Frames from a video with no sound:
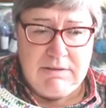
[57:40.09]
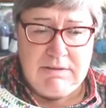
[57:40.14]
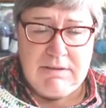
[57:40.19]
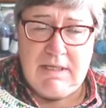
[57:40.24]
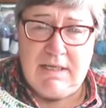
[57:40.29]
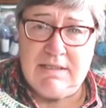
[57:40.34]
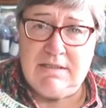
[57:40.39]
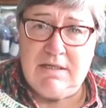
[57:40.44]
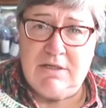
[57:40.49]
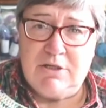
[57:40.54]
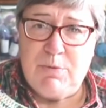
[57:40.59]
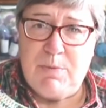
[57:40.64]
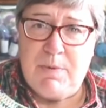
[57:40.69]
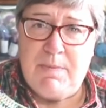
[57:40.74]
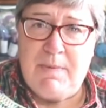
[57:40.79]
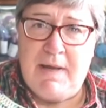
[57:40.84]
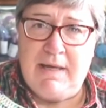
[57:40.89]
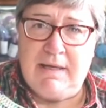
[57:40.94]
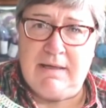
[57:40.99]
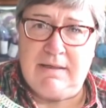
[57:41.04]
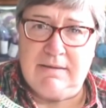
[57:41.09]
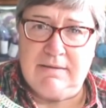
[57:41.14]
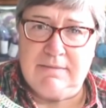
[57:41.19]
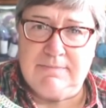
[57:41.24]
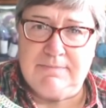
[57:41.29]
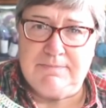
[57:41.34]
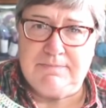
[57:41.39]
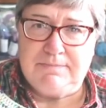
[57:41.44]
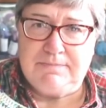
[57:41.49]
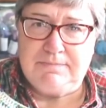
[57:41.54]
So yes, I shall be back
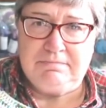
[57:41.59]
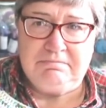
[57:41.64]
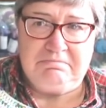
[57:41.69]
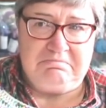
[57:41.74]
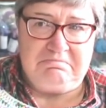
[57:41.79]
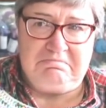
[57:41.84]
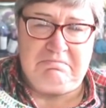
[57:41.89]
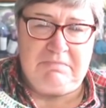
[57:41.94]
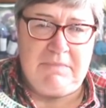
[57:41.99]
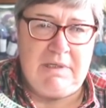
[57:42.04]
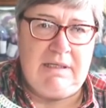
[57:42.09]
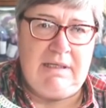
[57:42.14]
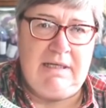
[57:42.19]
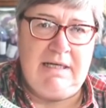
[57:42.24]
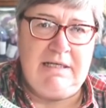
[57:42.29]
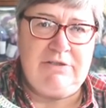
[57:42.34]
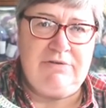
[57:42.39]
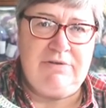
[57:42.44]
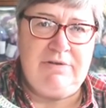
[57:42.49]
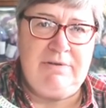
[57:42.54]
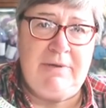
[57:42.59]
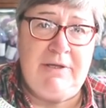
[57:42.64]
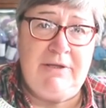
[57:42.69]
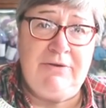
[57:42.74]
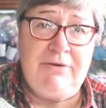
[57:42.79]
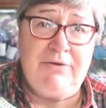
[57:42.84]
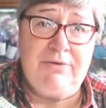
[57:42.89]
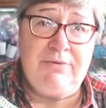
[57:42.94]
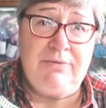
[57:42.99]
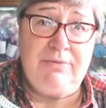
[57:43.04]
later in the
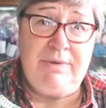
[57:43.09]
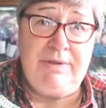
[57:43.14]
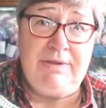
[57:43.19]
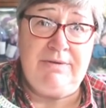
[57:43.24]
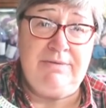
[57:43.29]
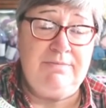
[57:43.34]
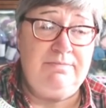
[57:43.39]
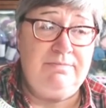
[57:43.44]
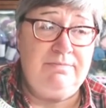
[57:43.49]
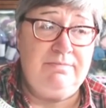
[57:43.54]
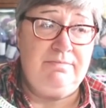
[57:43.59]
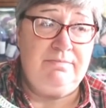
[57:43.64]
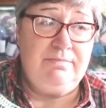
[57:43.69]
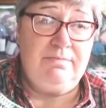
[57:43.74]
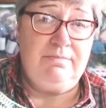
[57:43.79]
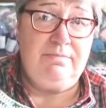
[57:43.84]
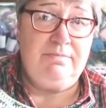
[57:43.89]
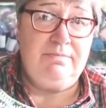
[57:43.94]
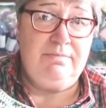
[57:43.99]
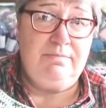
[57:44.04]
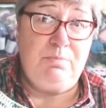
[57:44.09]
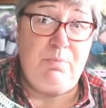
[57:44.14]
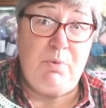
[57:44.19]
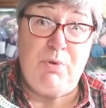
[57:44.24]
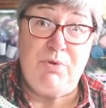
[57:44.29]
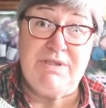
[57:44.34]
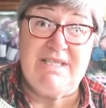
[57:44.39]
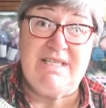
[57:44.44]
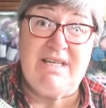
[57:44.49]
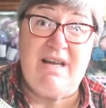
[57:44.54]
month with
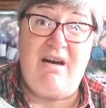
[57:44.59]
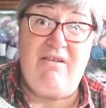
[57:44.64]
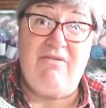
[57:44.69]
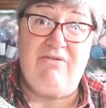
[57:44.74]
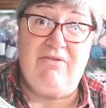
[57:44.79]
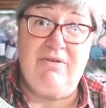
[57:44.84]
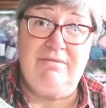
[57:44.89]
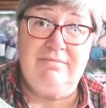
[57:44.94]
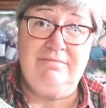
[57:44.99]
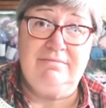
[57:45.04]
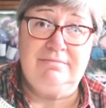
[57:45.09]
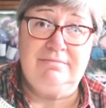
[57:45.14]
more stuff.